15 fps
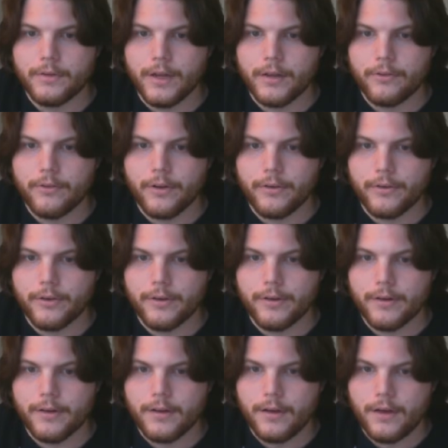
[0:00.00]
dot structure,
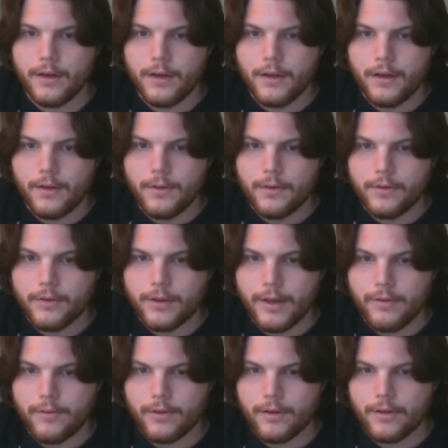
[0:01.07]
we should
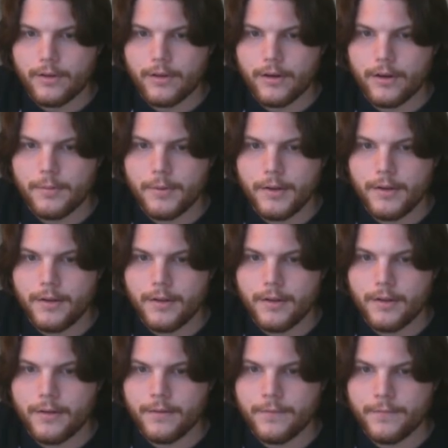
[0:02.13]
have a
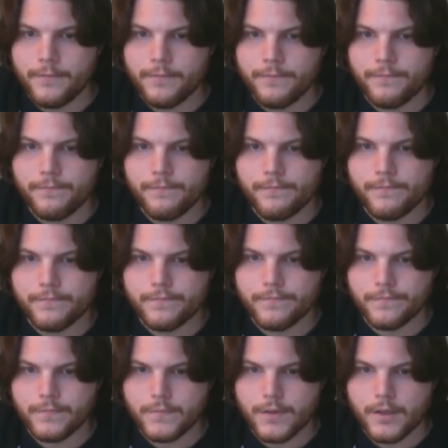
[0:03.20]
carbon,
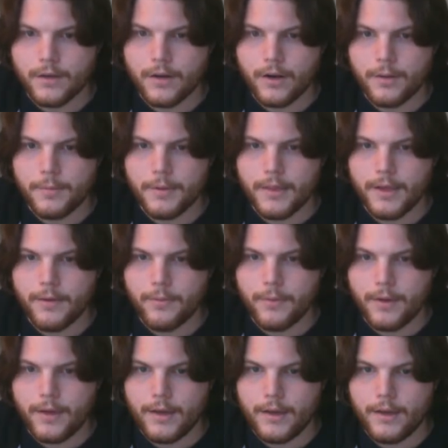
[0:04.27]
carbon that
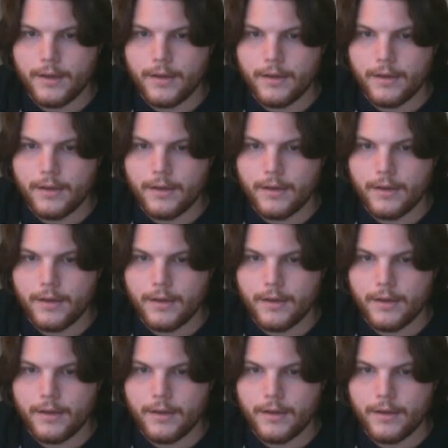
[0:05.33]
way,